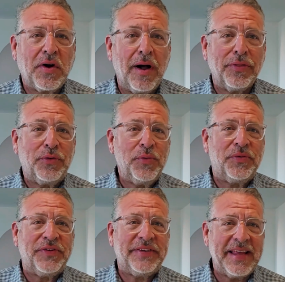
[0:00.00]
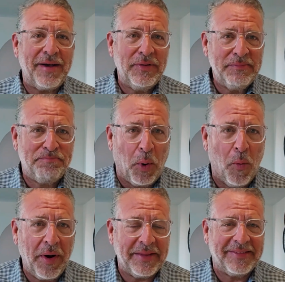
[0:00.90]
gone through 7
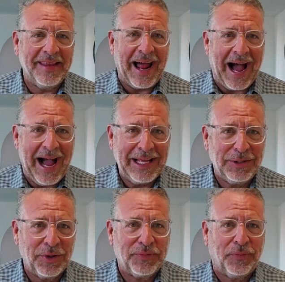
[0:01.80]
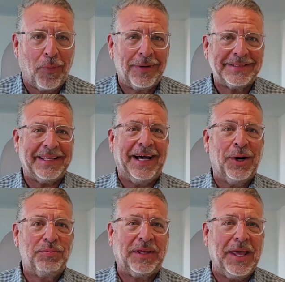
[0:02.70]
points that I look for to
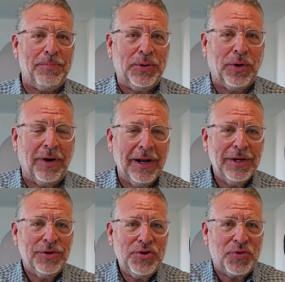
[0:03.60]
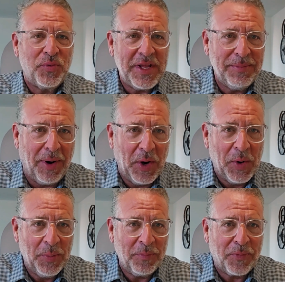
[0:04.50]
help keep your dream
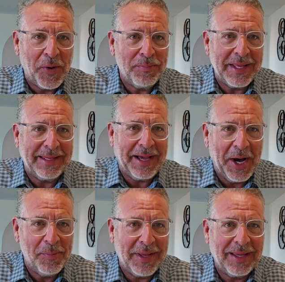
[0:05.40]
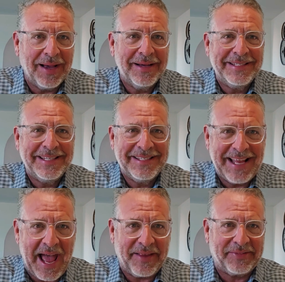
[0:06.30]
home from becoming a
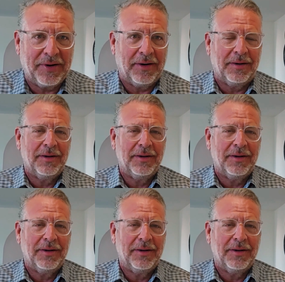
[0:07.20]
disaster.